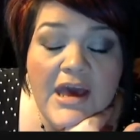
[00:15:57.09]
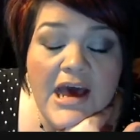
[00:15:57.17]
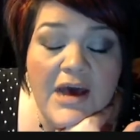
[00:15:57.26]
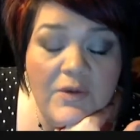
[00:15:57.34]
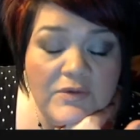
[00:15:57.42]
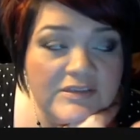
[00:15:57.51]

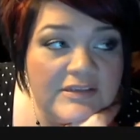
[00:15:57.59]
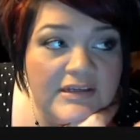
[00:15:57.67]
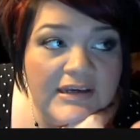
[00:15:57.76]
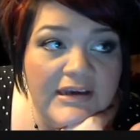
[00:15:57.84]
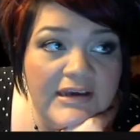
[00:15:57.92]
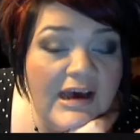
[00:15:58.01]
I was
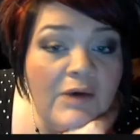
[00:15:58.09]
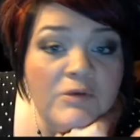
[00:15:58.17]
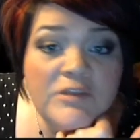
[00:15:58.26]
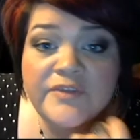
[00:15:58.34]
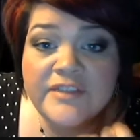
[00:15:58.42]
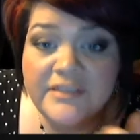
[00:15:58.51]
like, I
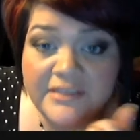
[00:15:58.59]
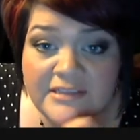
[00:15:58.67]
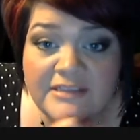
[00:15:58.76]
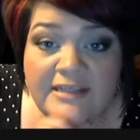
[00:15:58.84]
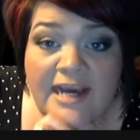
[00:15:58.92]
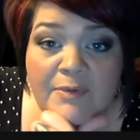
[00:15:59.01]
was fixing to
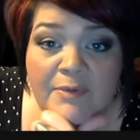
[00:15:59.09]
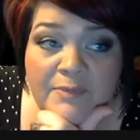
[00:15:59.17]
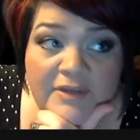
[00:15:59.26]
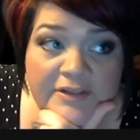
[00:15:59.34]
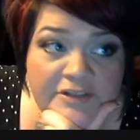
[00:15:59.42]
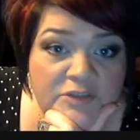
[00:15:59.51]
snap a
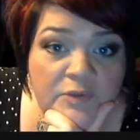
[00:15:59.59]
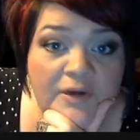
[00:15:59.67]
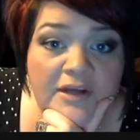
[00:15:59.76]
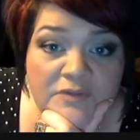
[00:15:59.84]
bitch is what I was